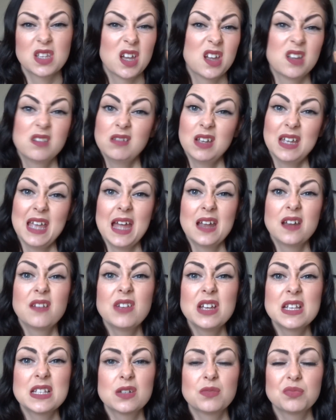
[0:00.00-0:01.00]
So again, a
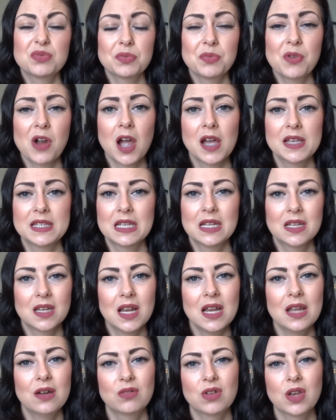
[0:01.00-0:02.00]
reasonable price, and a
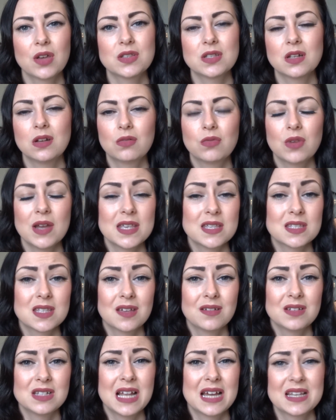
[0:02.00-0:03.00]
little goes a long way, so
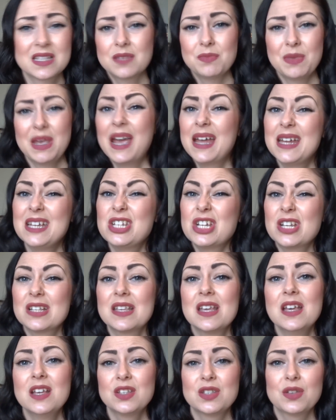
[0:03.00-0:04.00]
it lasts me ages.
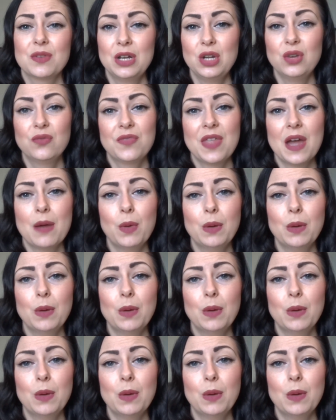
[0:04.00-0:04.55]
So I love that